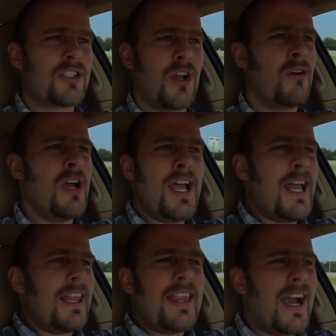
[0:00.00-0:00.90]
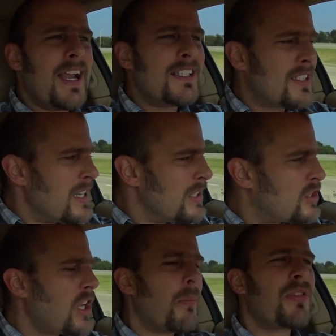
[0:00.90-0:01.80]
So there is
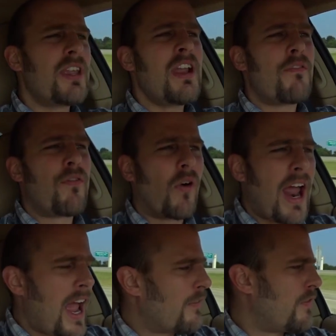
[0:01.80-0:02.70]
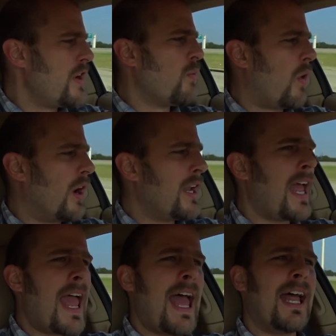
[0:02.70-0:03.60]
something for
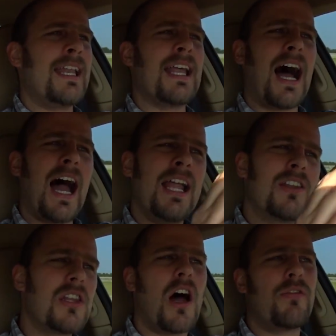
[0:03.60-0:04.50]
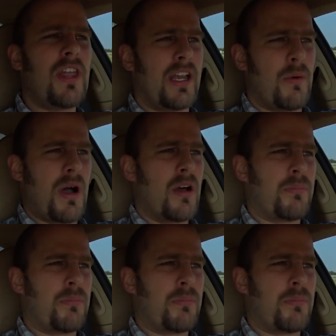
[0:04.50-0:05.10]
everyone, and I love that about